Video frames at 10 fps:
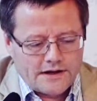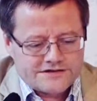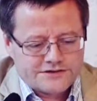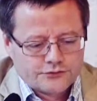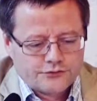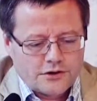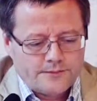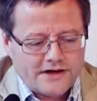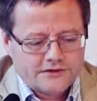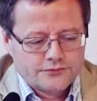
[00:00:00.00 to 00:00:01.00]
So to
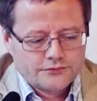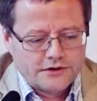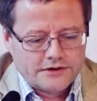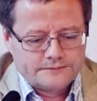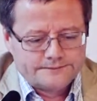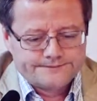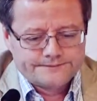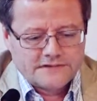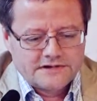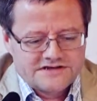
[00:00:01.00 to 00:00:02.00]
come back to
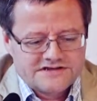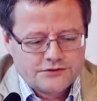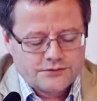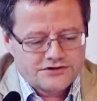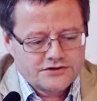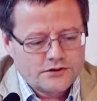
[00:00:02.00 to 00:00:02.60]
this situation,